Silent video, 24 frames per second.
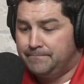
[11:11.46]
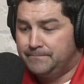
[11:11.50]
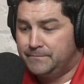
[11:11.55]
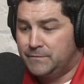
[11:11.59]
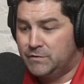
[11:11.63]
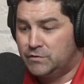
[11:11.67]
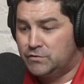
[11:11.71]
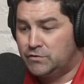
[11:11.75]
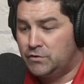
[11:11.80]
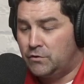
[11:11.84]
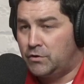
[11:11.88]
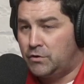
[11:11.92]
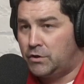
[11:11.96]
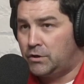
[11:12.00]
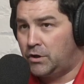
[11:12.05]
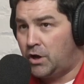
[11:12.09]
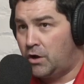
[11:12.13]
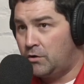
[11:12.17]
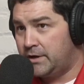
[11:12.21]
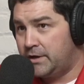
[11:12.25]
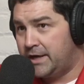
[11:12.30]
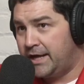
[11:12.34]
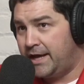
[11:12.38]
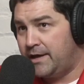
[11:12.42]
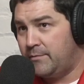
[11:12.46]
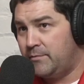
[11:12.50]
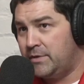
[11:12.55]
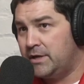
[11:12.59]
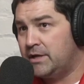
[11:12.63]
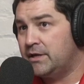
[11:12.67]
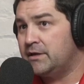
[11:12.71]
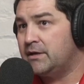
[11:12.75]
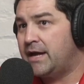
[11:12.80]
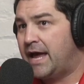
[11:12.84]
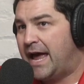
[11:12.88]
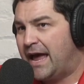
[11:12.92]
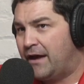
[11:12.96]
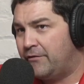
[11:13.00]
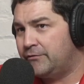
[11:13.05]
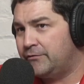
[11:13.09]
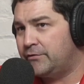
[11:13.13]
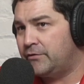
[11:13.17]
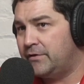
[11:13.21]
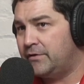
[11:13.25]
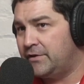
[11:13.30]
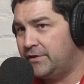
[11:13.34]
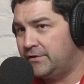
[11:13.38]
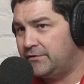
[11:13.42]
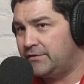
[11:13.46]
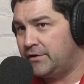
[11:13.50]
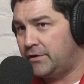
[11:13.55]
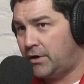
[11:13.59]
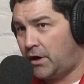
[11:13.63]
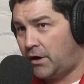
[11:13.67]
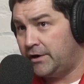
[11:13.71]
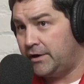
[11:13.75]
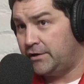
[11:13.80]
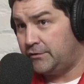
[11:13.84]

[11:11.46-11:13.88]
So Glo came in after this had already